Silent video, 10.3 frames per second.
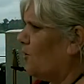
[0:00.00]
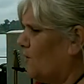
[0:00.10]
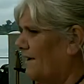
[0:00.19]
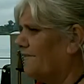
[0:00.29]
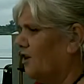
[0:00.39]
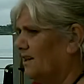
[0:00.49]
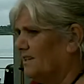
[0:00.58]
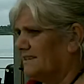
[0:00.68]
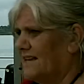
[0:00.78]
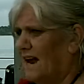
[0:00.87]
We've got
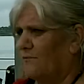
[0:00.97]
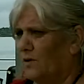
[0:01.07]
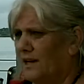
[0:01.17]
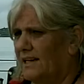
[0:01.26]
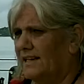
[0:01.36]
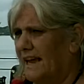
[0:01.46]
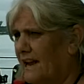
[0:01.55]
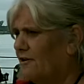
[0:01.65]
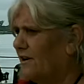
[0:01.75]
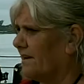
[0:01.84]
to start really
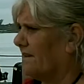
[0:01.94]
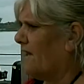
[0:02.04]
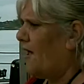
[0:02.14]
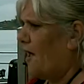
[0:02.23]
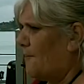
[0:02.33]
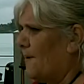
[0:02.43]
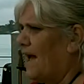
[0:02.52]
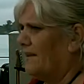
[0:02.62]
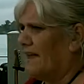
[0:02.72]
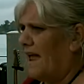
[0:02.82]
caring
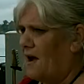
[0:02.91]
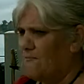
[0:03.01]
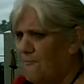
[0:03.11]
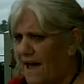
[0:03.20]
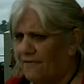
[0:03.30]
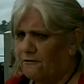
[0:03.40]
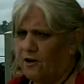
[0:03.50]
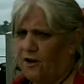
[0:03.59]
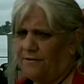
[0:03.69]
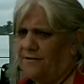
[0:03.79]
about our Mother
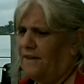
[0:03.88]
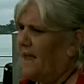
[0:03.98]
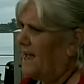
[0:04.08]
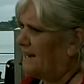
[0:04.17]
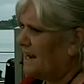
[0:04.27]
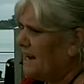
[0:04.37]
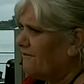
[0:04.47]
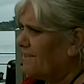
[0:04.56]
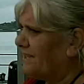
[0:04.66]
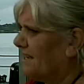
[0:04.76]
Earth and
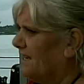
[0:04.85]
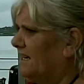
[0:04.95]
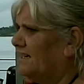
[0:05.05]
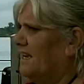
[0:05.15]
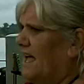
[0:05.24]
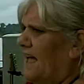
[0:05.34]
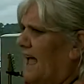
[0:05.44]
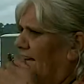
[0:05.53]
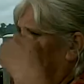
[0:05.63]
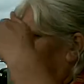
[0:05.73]
everything in it,
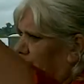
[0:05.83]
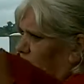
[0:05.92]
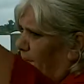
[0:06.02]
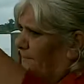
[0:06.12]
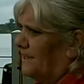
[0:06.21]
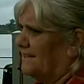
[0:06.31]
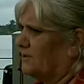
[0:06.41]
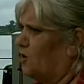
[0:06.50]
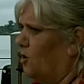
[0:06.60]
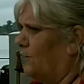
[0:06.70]
and stop these
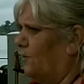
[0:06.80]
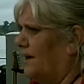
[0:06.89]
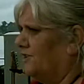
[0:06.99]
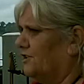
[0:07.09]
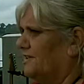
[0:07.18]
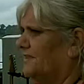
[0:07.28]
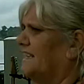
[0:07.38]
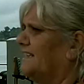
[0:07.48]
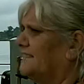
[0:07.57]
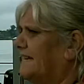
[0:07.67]
corporations,
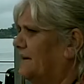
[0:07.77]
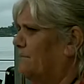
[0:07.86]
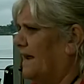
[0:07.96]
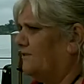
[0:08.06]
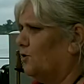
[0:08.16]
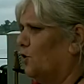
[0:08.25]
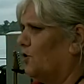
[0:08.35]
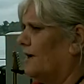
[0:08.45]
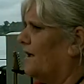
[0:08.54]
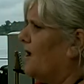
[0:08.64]
these dead men
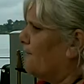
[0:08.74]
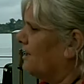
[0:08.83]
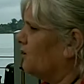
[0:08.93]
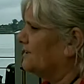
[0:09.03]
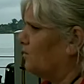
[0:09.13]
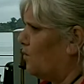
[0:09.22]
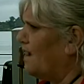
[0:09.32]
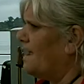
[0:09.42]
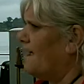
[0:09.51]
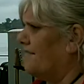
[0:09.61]
talking, because we
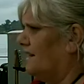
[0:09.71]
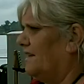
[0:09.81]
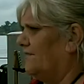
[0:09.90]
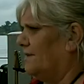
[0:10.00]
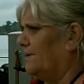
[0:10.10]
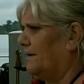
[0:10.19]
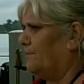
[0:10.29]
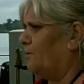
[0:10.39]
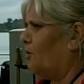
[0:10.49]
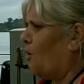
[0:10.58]
are the living
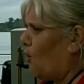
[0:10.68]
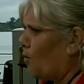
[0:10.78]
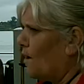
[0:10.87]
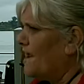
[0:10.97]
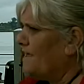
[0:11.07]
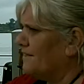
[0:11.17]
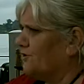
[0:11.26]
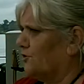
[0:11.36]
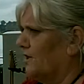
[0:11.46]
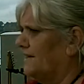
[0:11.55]
people. We are the
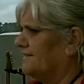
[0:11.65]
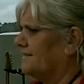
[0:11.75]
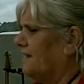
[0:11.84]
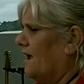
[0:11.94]
trees.